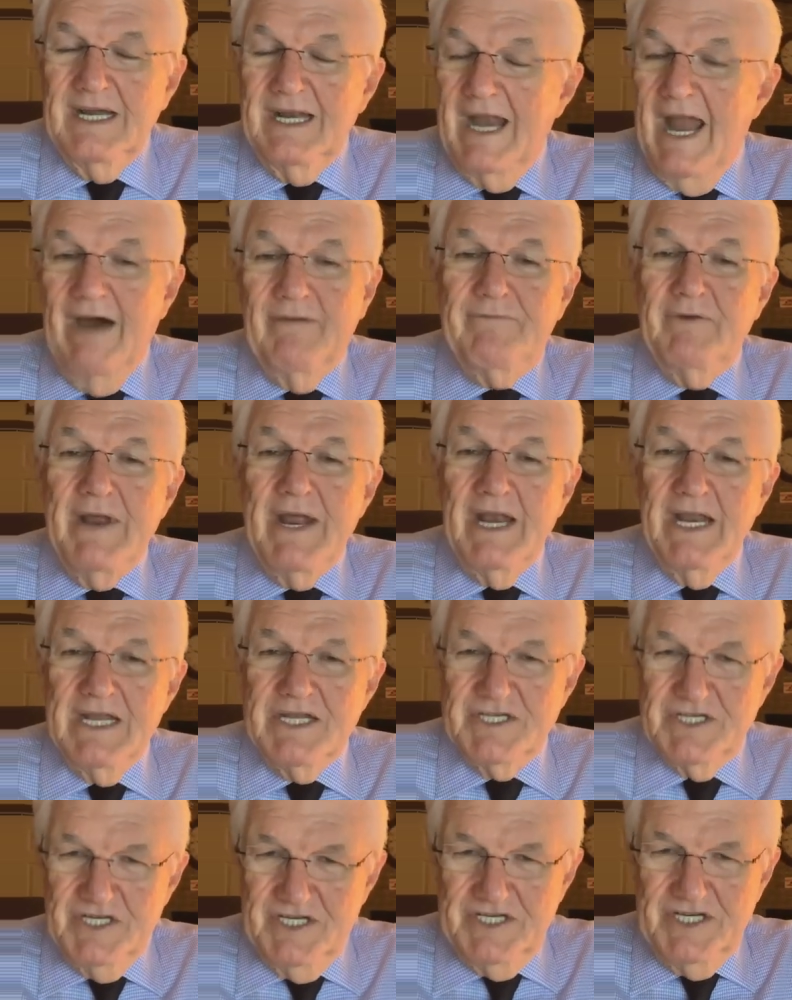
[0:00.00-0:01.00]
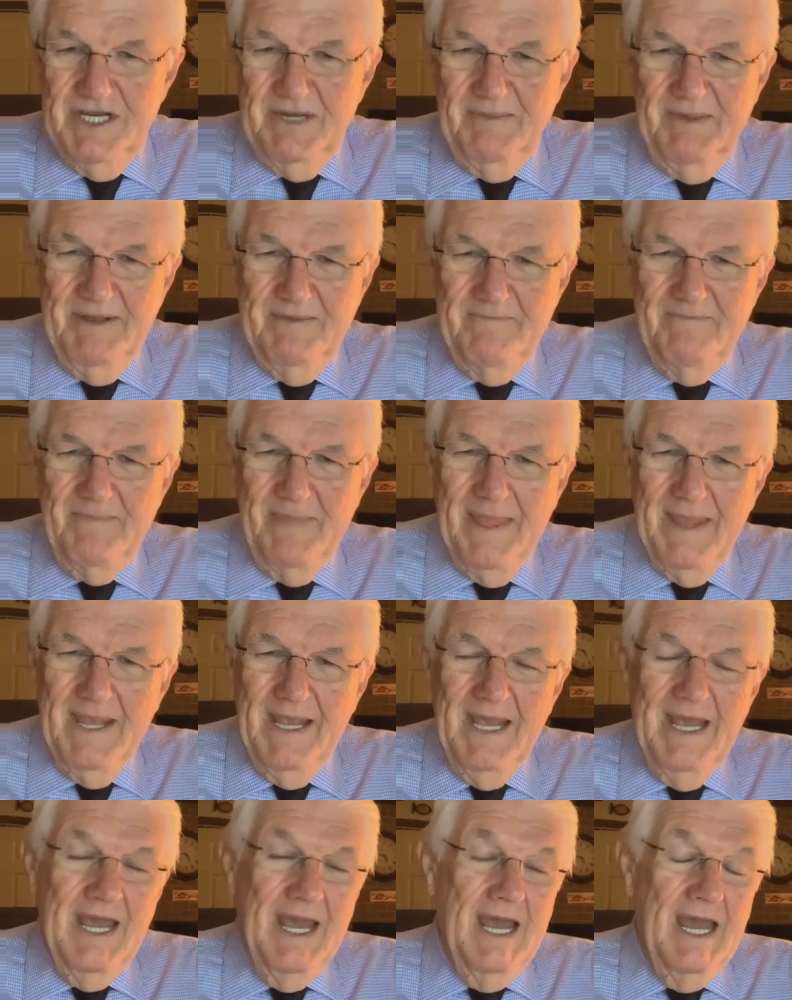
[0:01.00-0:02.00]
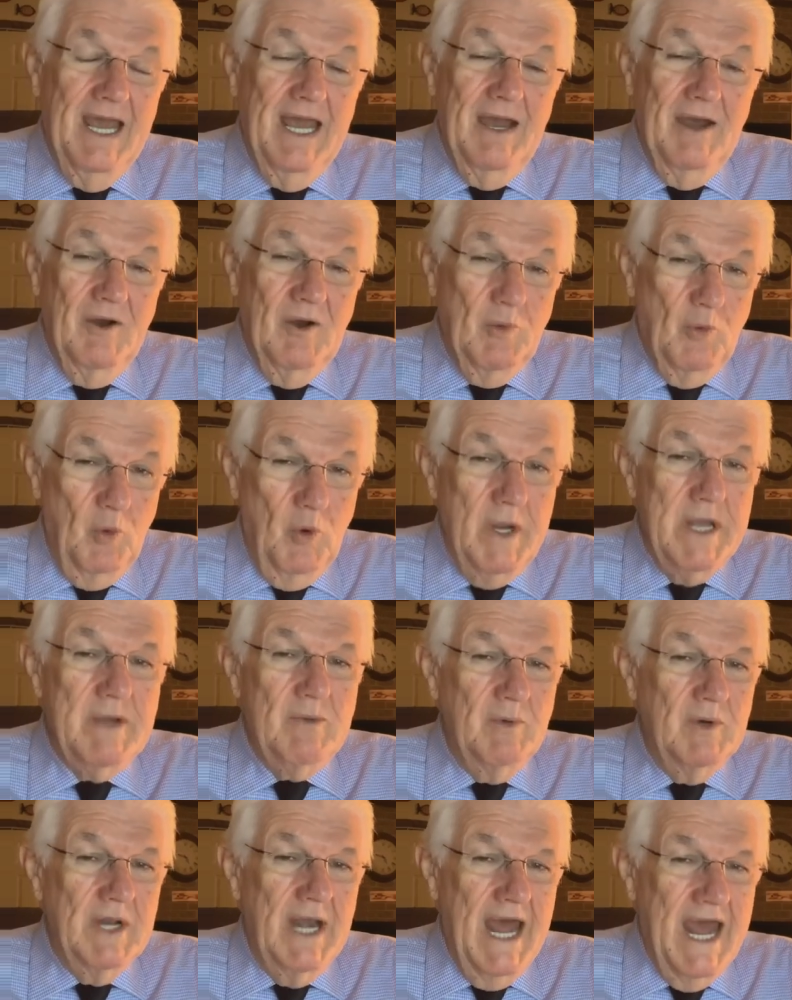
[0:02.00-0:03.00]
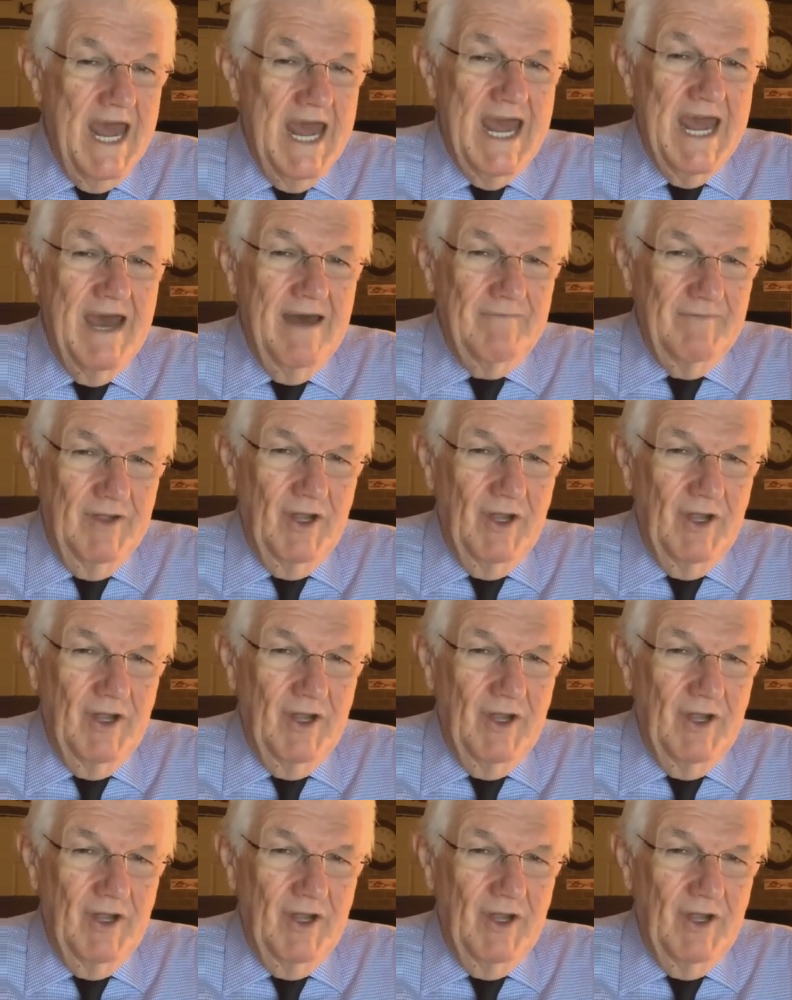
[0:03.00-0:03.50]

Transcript: Now, friend, listen to me. We would have